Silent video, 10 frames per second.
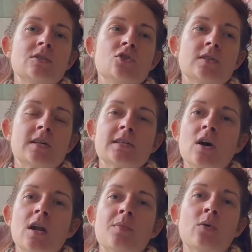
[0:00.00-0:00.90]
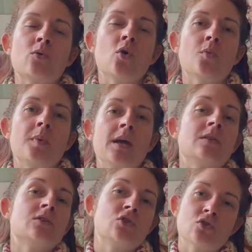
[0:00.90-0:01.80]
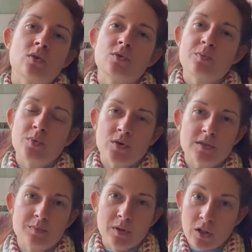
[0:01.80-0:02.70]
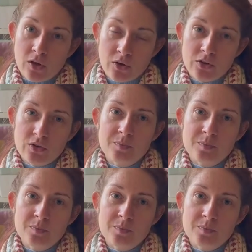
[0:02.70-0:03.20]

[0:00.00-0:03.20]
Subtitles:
newsletter sign up, they will all be in the description box below.